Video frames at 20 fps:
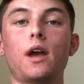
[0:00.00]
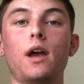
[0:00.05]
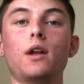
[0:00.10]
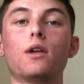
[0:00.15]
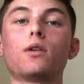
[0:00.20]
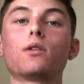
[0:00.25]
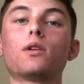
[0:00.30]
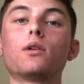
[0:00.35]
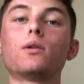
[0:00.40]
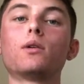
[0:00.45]
And
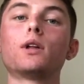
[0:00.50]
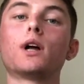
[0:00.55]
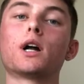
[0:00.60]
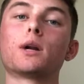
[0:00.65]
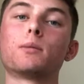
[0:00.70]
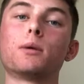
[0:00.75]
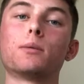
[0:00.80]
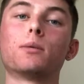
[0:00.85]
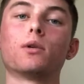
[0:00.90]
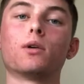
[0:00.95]
although a
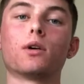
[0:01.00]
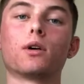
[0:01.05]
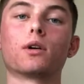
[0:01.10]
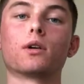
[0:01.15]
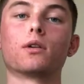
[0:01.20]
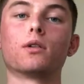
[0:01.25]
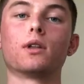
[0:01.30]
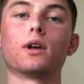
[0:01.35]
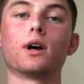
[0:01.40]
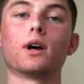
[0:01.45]
lot of people
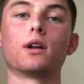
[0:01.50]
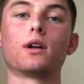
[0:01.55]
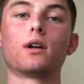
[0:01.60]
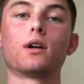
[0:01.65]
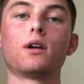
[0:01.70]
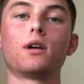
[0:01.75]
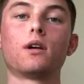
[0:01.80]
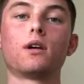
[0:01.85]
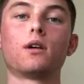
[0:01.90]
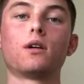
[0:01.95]
argue
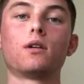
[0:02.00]
that